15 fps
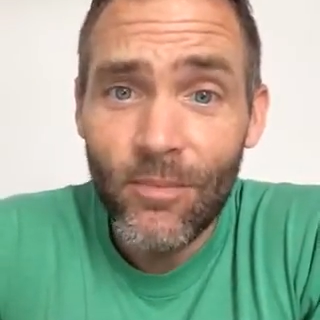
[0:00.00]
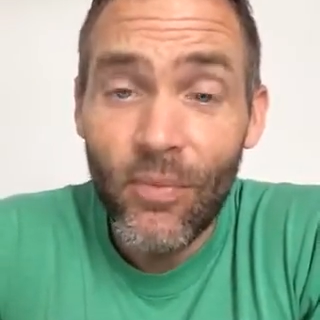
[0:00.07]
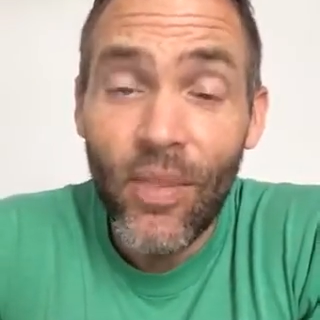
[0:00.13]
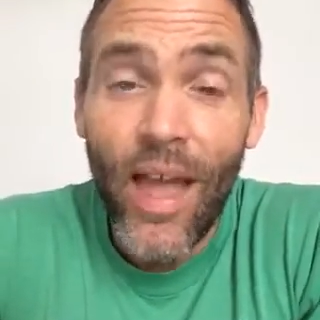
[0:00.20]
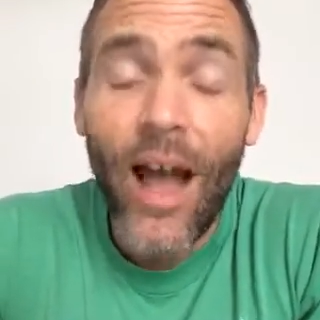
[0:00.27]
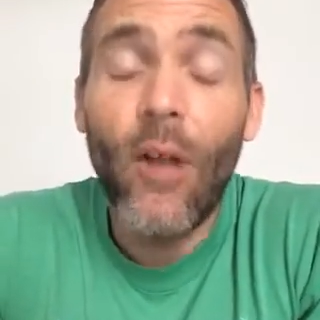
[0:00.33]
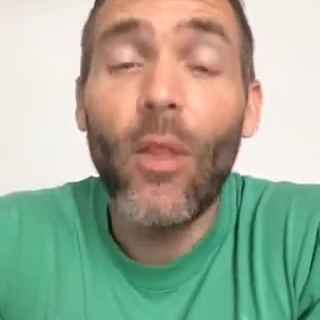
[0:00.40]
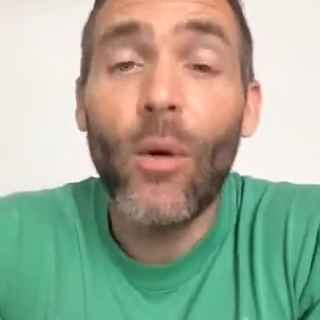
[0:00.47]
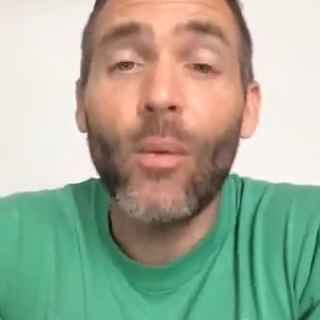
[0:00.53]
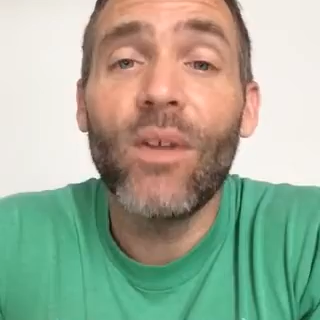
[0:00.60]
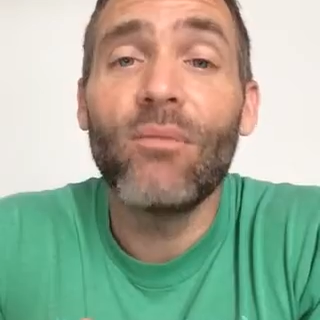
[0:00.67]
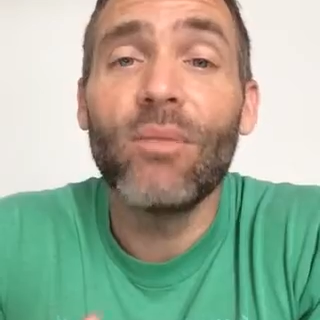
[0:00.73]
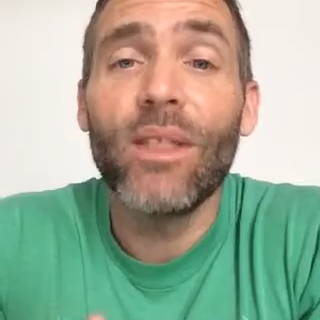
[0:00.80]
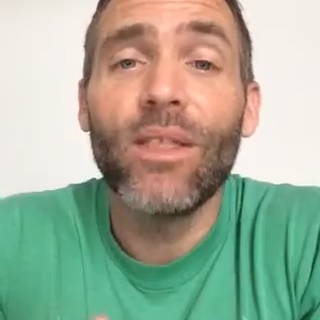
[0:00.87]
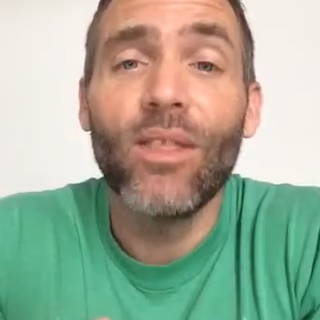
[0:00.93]
now that
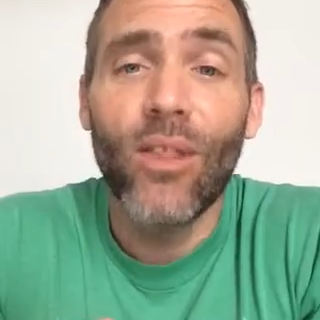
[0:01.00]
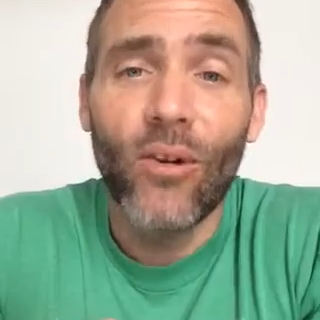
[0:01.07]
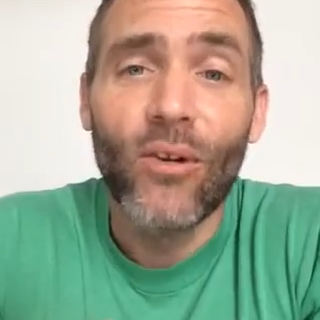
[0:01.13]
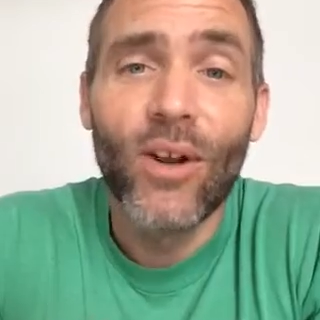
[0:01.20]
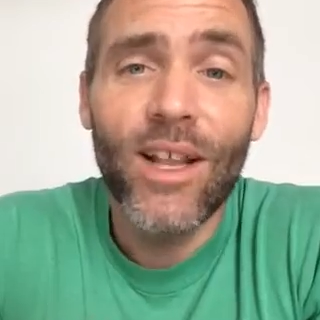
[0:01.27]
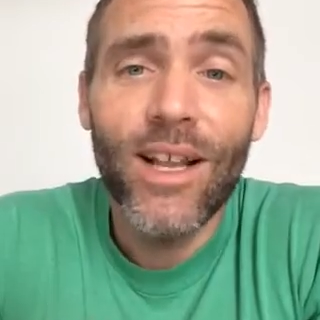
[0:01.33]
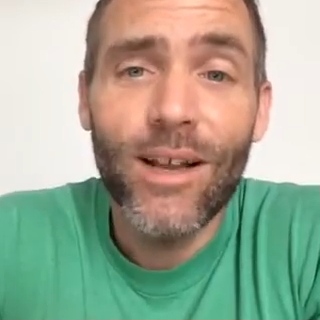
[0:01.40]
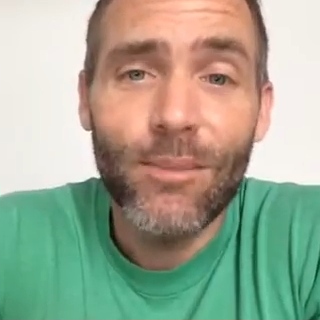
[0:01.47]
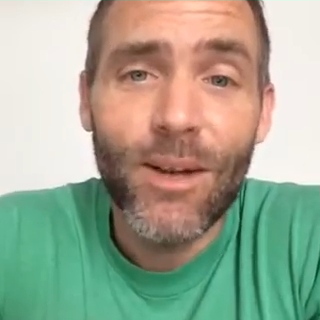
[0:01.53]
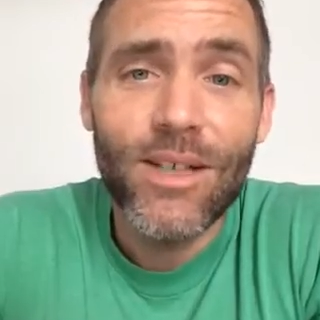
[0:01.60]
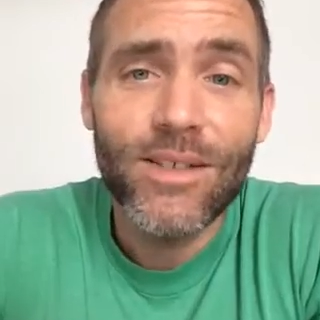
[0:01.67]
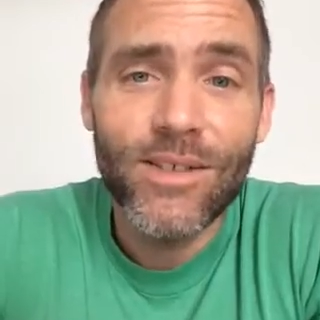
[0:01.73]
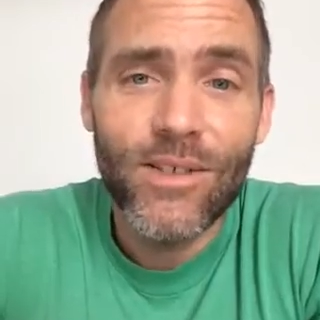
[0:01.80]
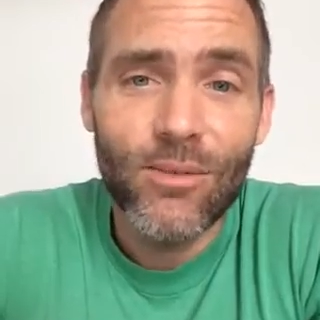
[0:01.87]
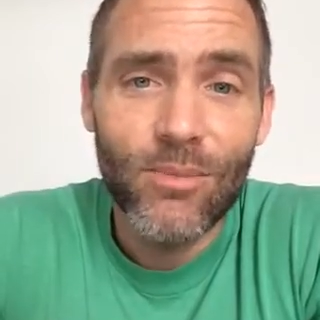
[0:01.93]
we've been learning
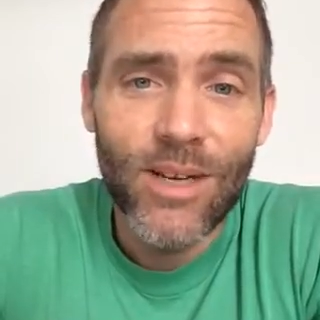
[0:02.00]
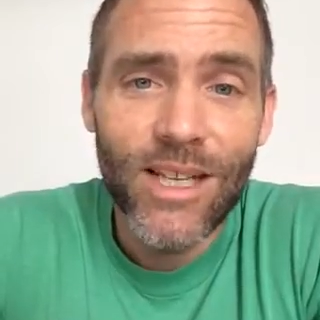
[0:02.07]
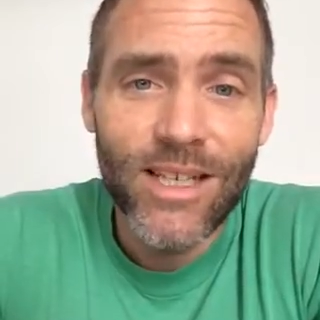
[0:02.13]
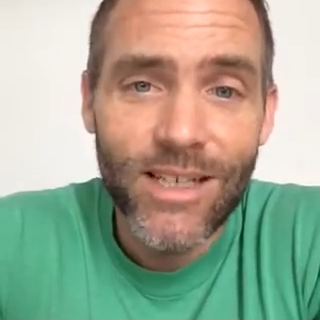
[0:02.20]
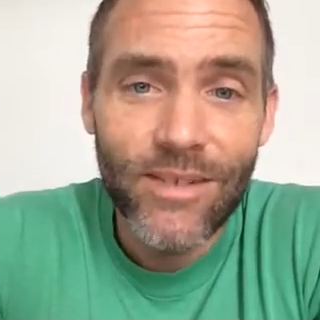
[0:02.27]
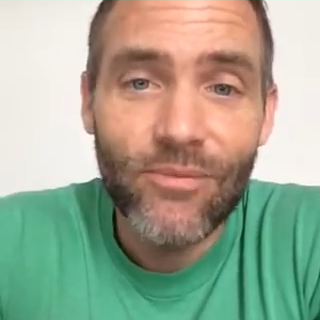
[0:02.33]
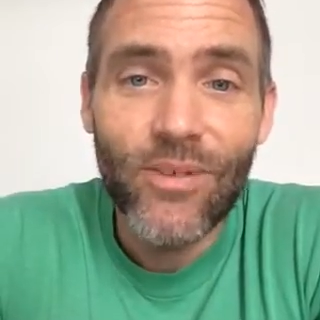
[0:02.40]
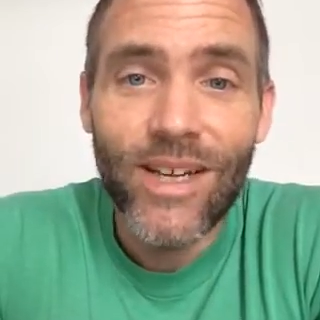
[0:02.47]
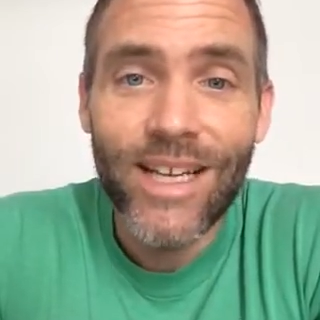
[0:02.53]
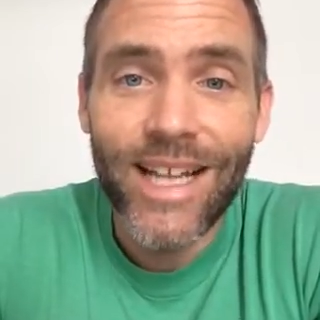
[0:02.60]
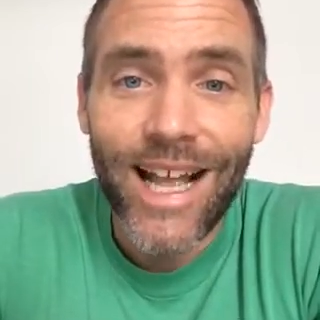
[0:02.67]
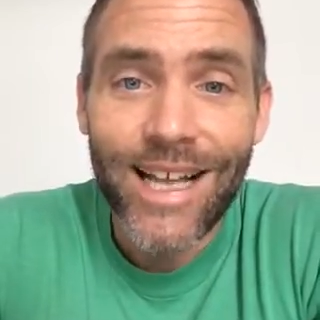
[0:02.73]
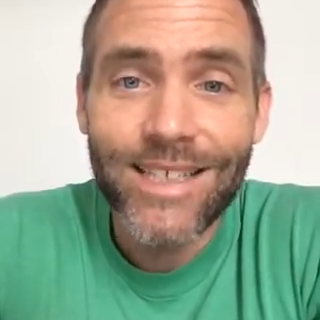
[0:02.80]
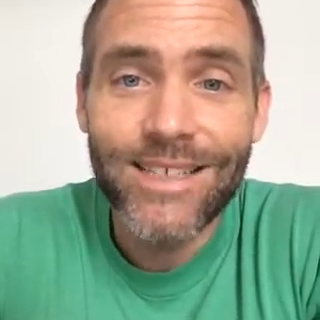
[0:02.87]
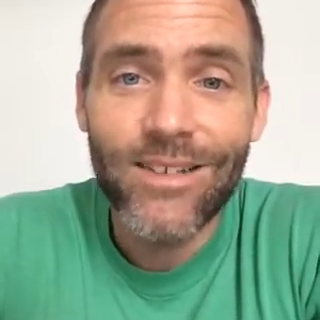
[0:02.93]
about so many different
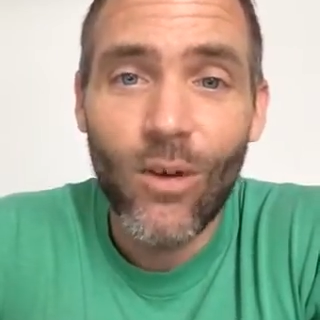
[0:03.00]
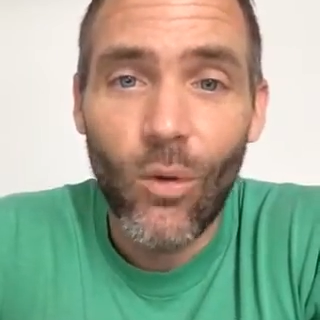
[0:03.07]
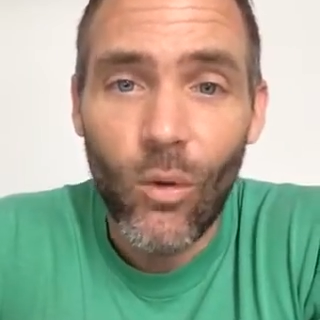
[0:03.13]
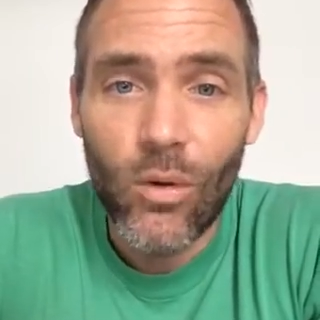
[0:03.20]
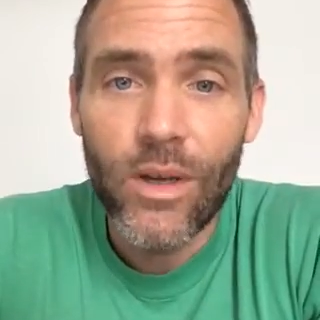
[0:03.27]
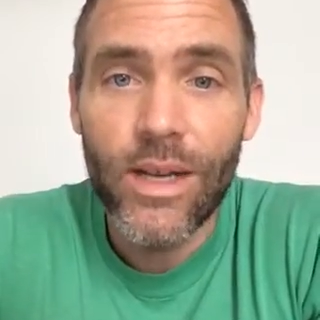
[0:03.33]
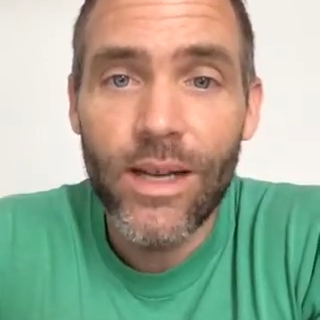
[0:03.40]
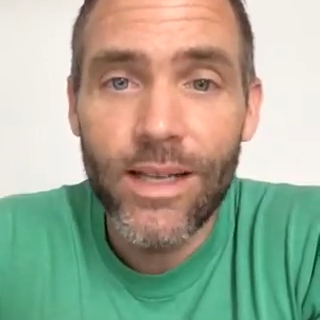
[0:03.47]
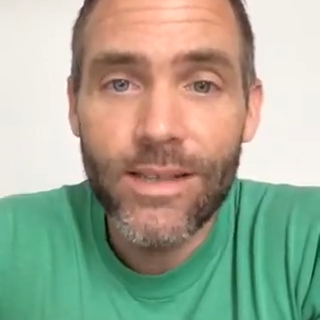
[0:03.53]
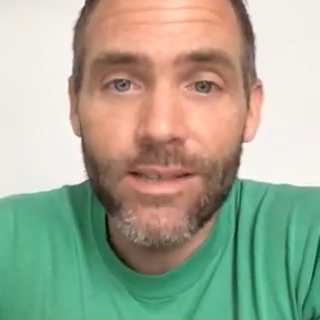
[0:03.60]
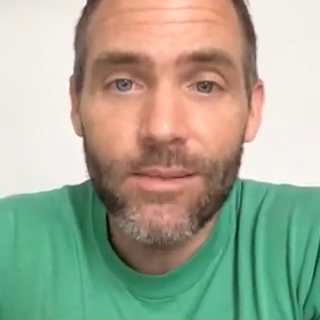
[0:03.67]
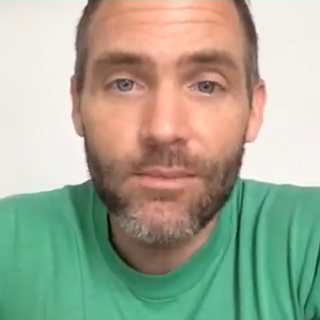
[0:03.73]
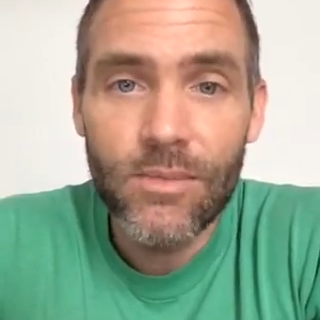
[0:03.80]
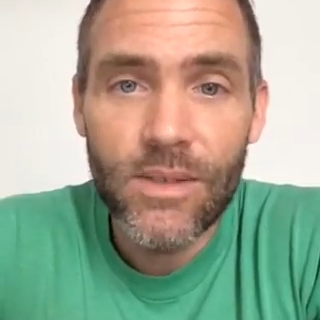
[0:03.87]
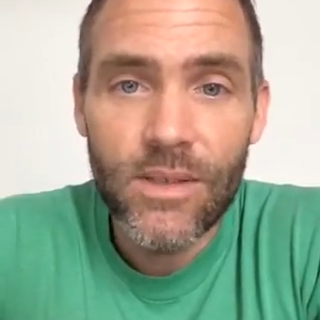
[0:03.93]
kinds of
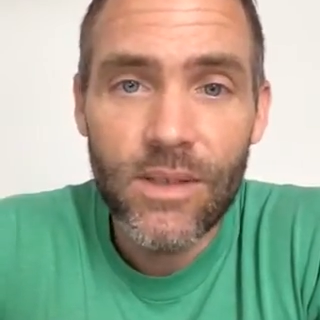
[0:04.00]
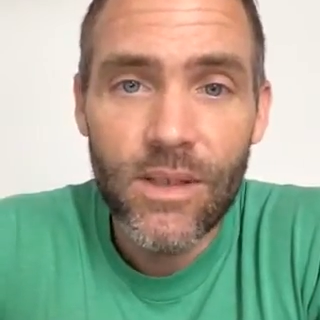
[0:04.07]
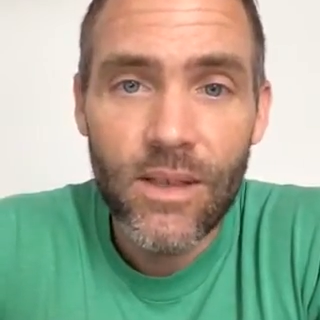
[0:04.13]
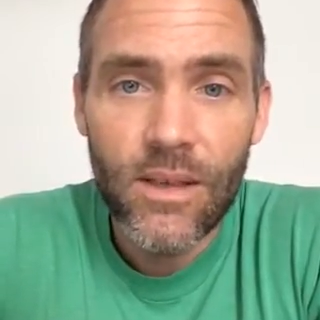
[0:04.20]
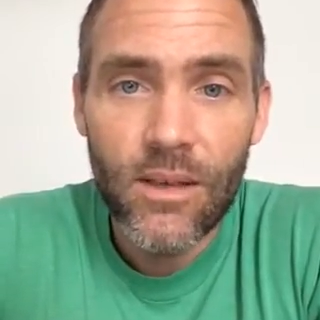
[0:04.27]
organisms,